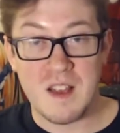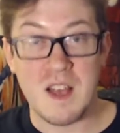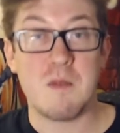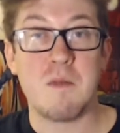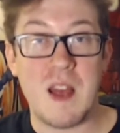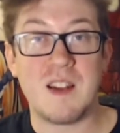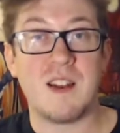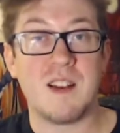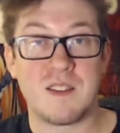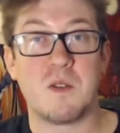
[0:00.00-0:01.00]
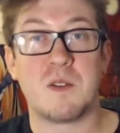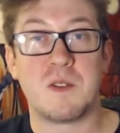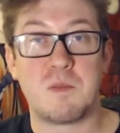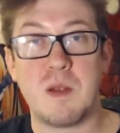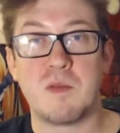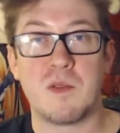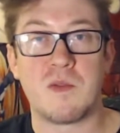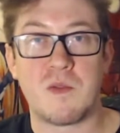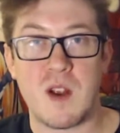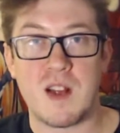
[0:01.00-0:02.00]
Him and his horse people
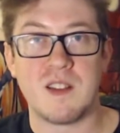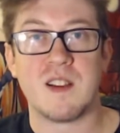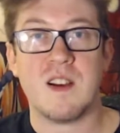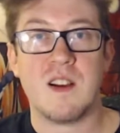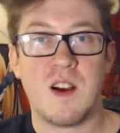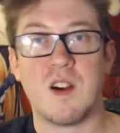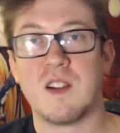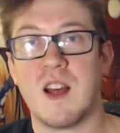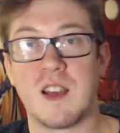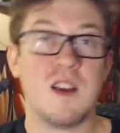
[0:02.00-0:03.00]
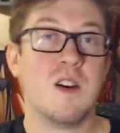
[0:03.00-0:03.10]
friends are like,